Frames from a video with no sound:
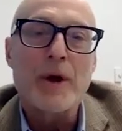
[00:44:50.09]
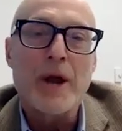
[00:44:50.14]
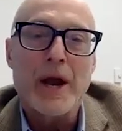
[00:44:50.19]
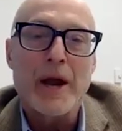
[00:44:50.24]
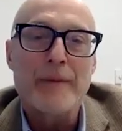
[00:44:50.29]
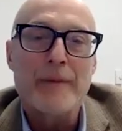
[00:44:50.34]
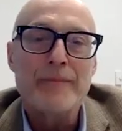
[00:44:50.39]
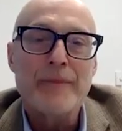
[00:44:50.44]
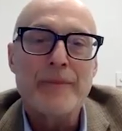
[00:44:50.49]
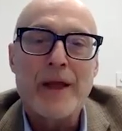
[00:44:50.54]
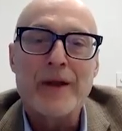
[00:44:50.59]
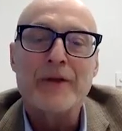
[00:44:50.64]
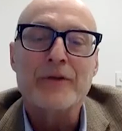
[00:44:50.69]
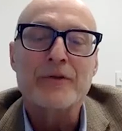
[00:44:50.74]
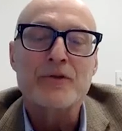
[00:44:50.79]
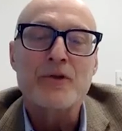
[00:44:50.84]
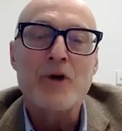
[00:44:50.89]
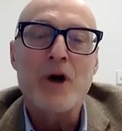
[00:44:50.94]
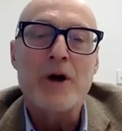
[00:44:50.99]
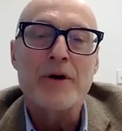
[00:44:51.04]
okay, and
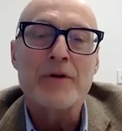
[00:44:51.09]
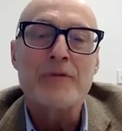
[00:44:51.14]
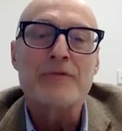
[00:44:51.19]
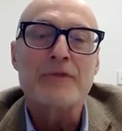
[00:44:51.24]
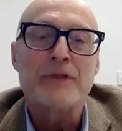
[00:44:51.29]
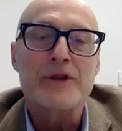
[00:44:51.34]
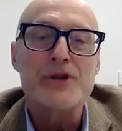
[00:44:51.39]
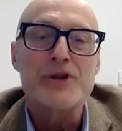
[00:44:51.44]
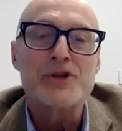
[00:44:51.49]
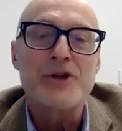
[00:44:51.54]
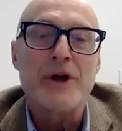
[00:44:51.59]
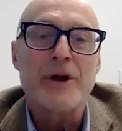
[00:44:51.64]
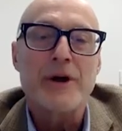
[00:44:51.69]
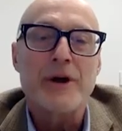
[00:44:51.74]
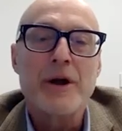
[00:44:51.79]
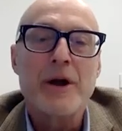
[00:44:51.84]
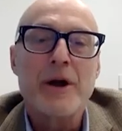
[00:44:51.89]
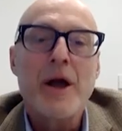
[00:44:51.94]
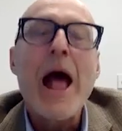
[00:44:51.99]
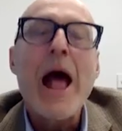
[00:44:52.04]
it's non-inflationary.